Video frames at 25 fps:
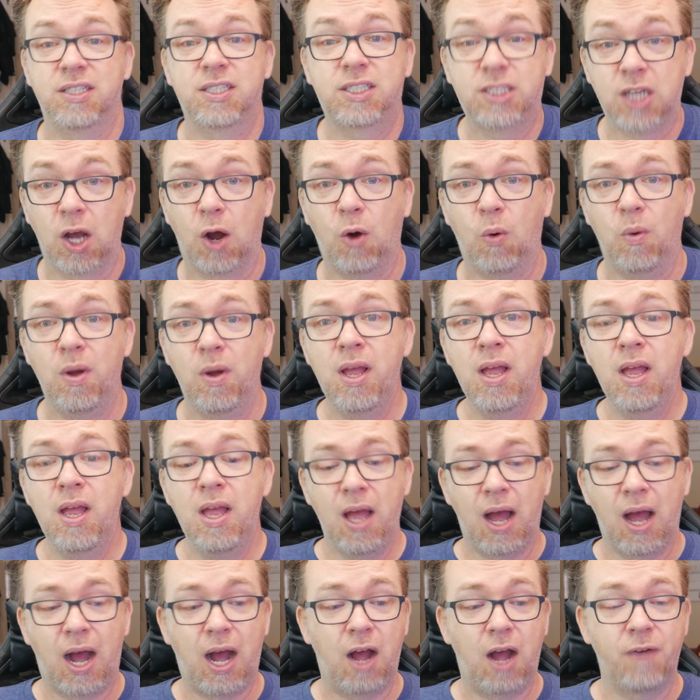So,
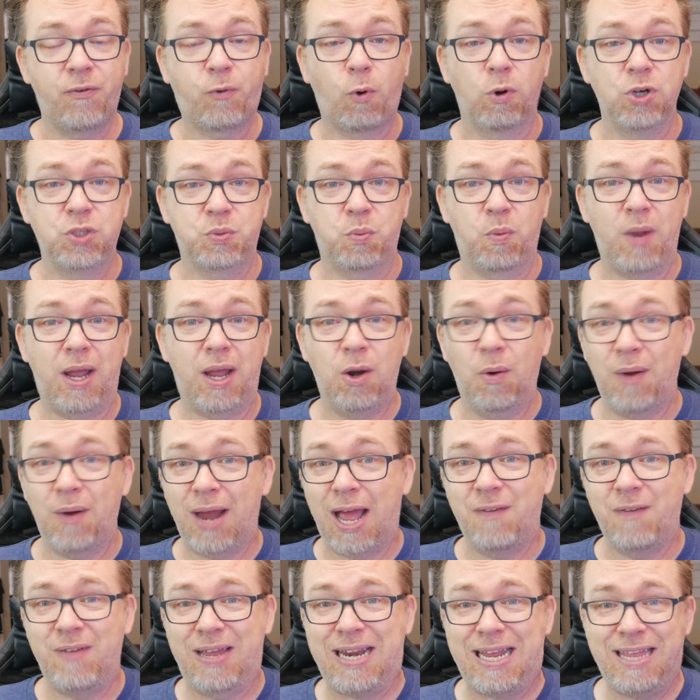uh, of course, we don't
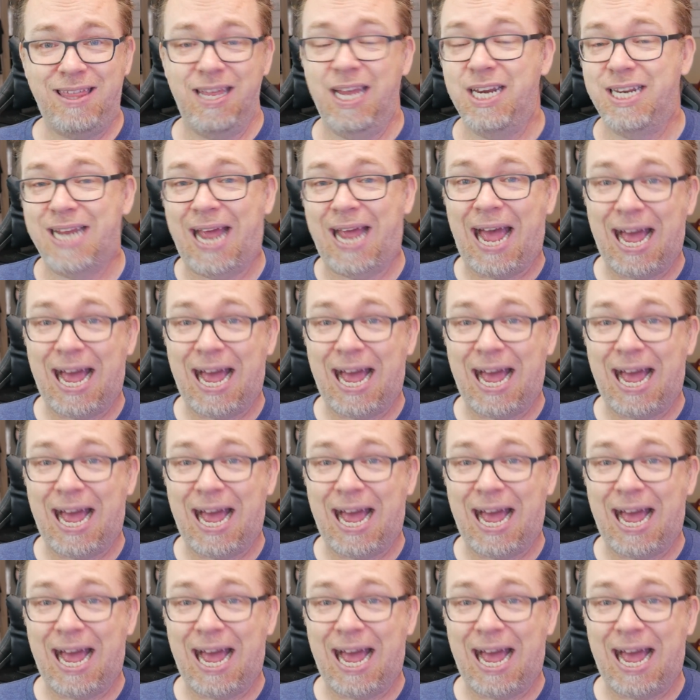have anything to